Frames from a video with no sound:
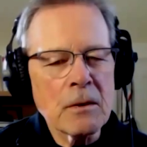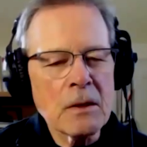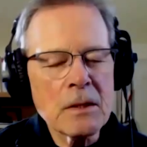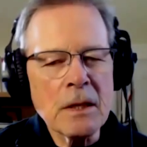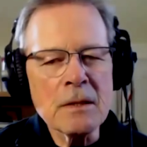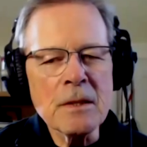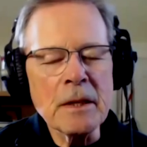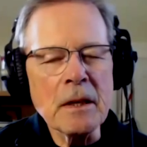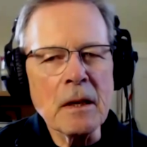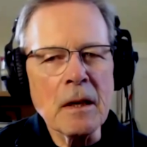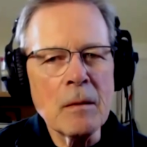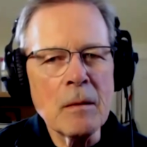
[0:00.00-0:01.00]
it sounds like
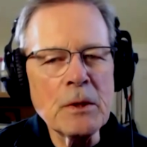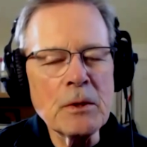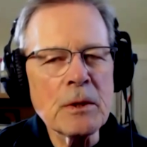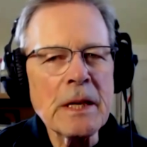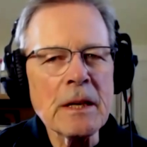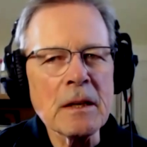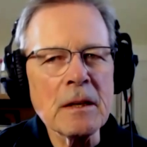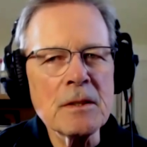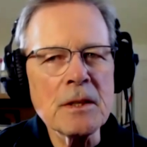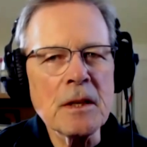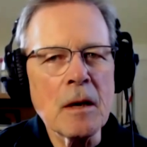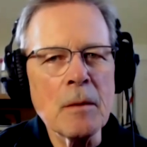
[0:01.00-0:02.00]
uh, is
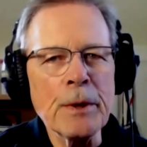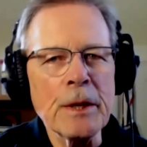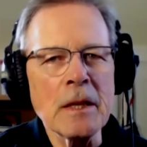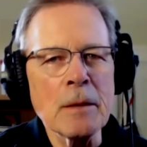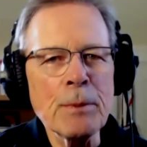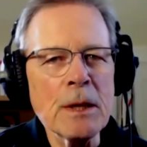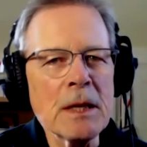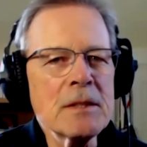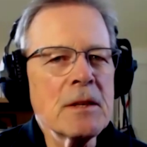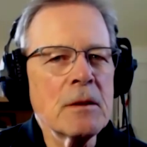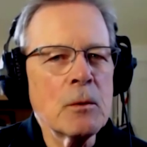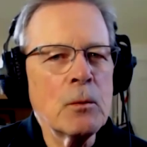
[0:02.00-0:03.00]
a company that plays
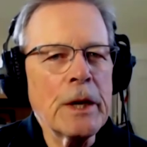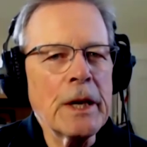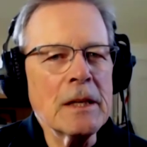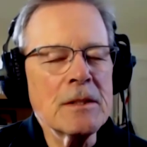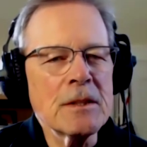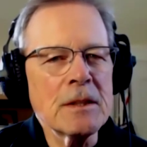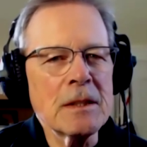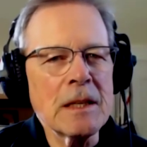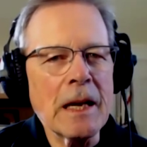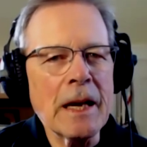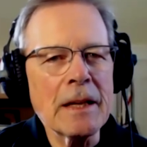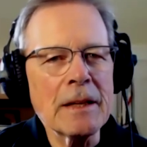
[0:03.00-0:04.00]
in the weeds, and
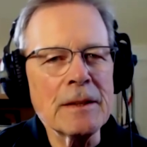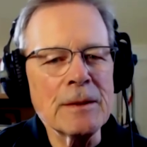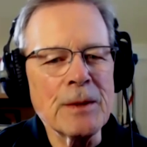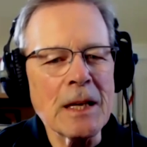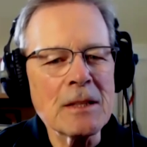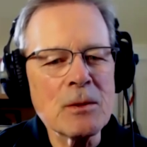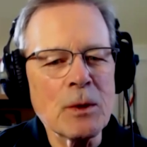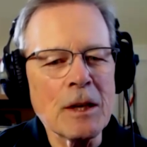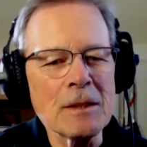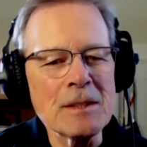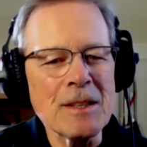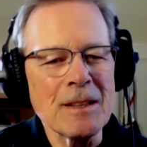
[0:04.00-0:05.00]
and that's what
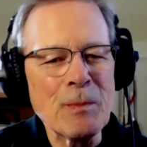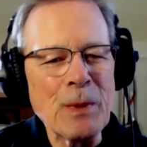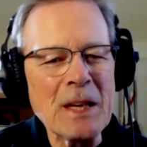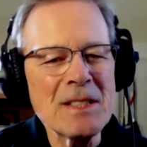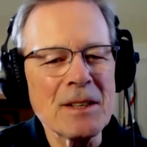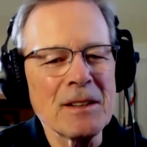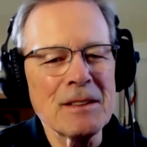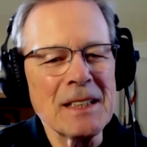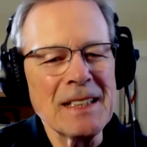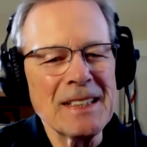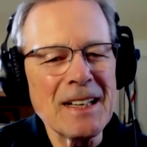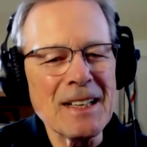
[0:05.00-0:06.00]
it uh, basically
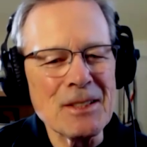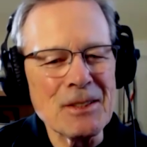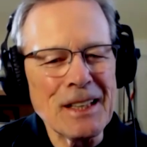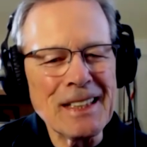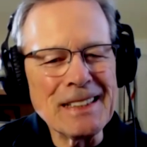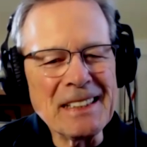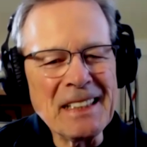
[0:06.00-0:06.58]
does, right?